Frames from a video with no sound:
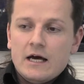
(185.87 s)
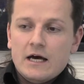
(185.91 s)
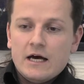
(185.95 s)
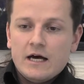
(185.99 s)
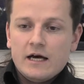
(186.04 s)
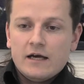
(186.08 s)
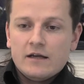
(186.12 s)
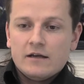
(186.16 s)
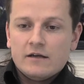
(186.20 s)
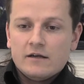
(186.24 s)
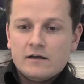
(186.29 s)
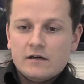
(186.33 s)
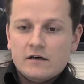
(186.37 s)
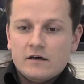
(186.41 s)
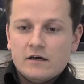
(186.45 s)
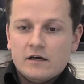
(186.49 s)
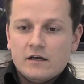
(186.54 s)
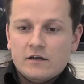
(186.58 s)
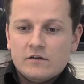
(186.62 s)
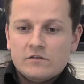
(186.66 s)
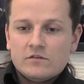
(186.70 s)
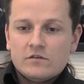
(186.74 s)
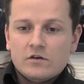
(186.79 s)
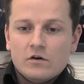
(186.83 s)
And, uh,
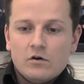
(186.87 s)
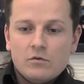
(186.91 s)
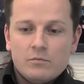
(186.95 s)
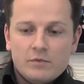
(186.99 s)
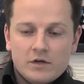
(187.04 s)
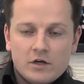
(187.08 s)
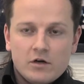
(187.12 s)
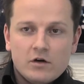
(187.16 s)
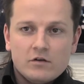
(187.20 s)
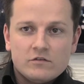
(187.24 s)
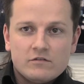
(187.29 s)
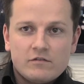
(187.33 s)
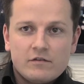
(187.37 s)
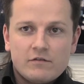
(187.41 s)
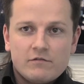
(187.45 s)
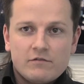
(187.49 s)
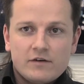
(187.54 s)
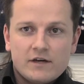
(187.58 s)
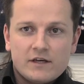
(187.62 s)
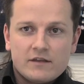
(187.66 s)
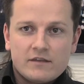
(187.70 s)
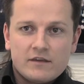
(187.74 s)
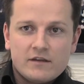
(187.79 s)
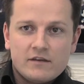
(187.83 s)
and so because of the
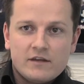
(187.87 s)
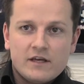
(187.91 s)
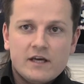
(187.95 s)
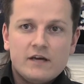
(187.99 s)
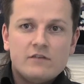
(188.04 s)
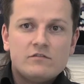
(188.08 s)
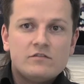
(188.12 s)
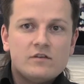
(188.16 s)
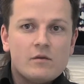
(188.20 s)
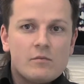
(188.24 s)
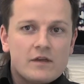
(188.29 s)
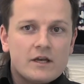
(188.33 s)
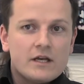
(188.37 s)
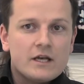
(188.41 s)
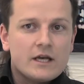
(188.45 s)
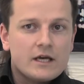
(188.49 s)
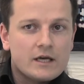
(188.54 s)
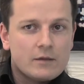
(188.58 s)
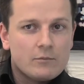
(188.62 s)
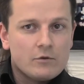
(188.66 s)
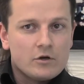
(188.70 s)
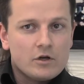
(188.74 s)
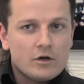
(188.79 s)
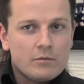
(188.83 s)
fact that they have something
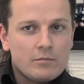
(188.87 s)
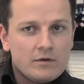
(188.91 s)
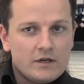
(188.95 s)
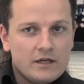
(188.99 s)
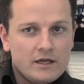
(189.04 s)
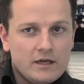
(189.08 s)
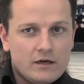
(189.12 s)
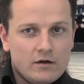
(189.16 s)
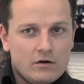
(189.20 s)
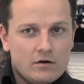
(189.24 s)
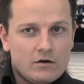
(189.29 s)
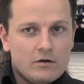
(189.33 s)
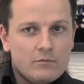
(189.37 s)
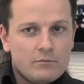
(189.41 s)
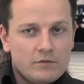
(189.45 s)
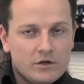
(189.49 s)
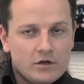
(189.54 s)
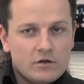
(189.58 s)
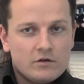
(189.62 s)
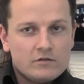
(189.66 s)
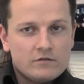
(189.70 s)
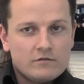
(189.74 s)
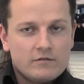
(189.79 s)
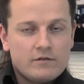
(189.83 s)
like a monopoly here,
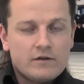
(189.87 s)
because of